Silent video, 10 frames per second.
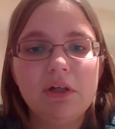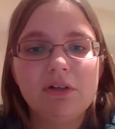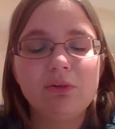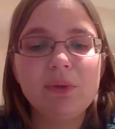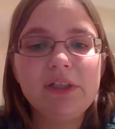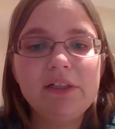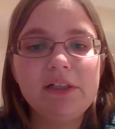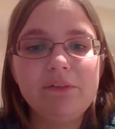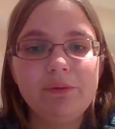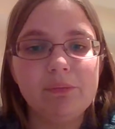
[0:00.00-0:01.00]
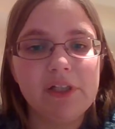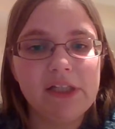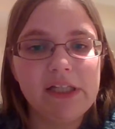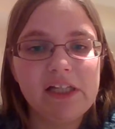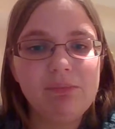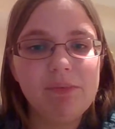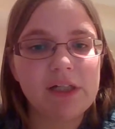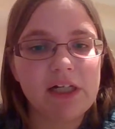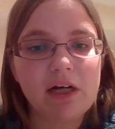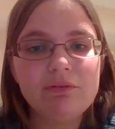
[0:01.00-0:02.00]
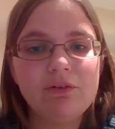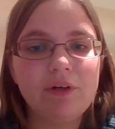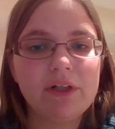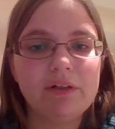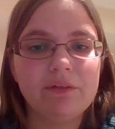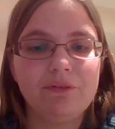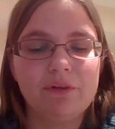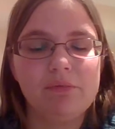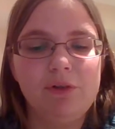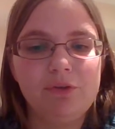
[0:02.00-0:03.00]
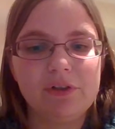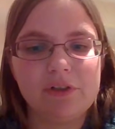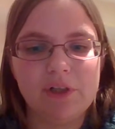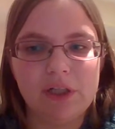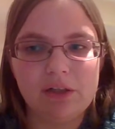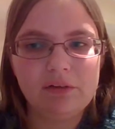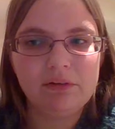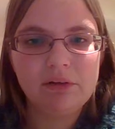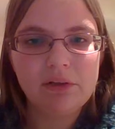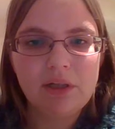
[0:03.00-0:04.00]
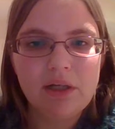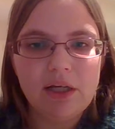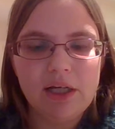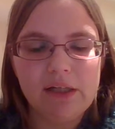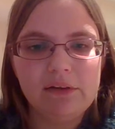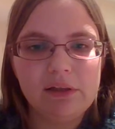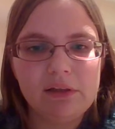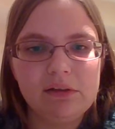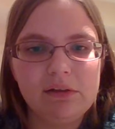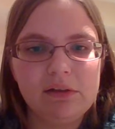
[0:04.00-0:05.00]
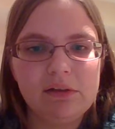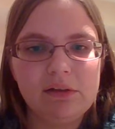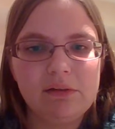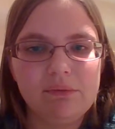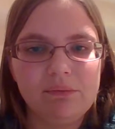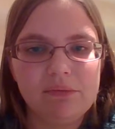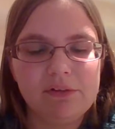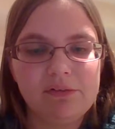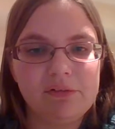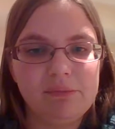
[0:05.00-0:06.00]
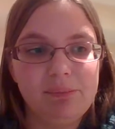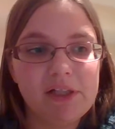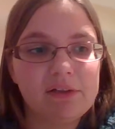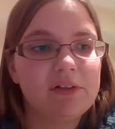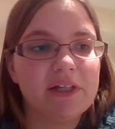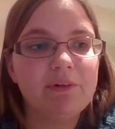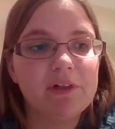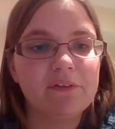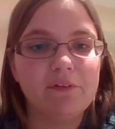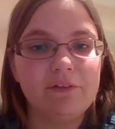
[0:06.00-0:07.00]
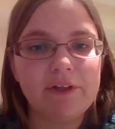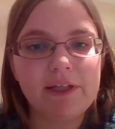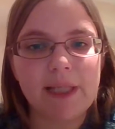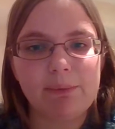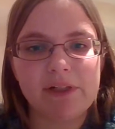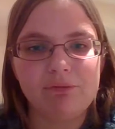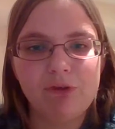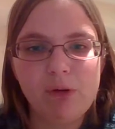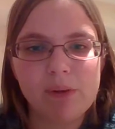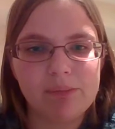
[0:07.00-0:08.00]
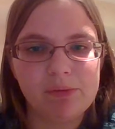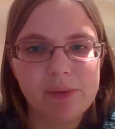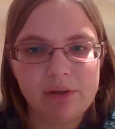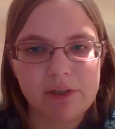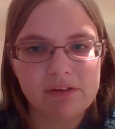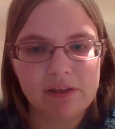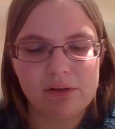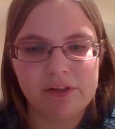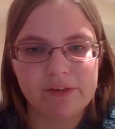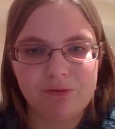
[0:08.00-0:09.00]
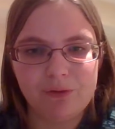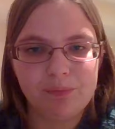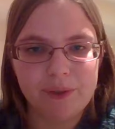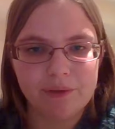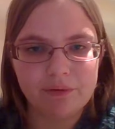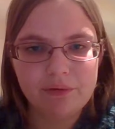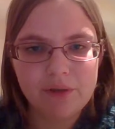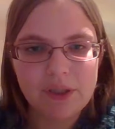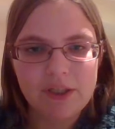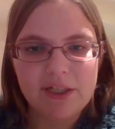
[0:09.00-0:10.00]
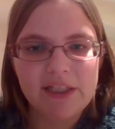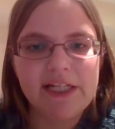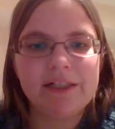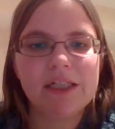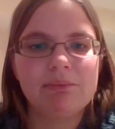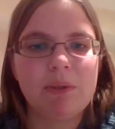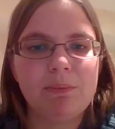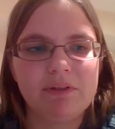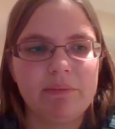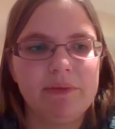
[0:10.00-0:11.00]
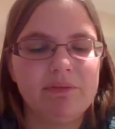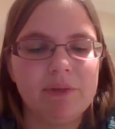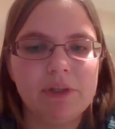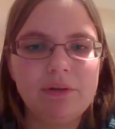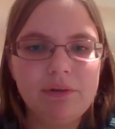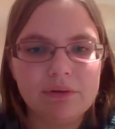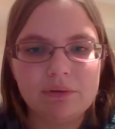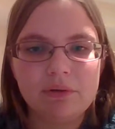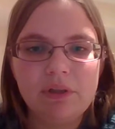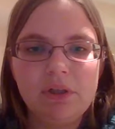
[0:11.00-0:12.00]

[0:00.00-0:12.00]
So what they did for me, they gave me a half credit for the music class, and then because every other day I would have 2 empty periods, I couldn't have 2 spares. They had to come up with something for me to do.